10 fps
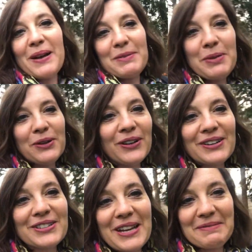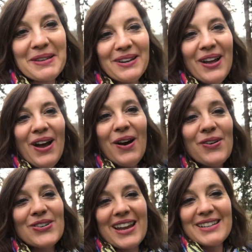by pure entertainment?
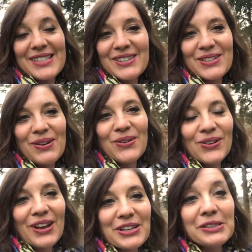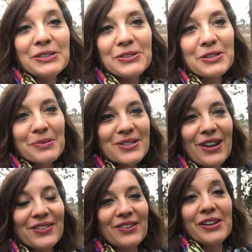Oh yes, there's a whole lot of you YouTubers
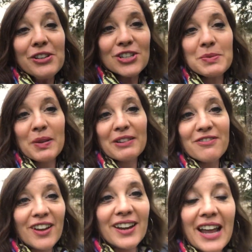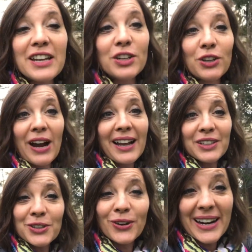out there that are just plain fun, and you're
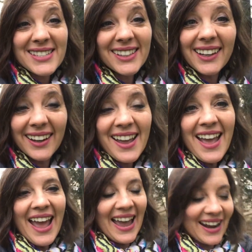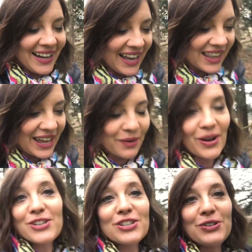cracking crazy. And I kind of like
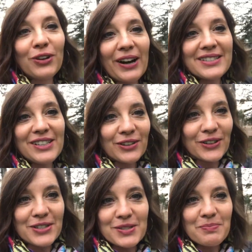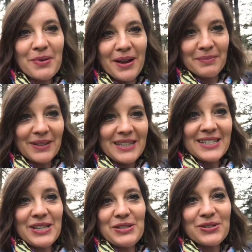watching you crazy nerds
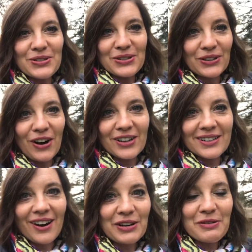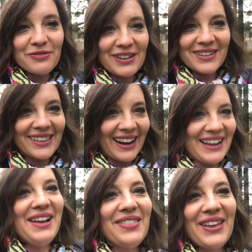continue to do your garden. Are you offended that
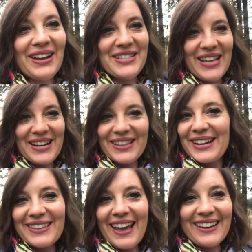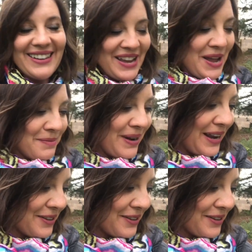I said it like that? But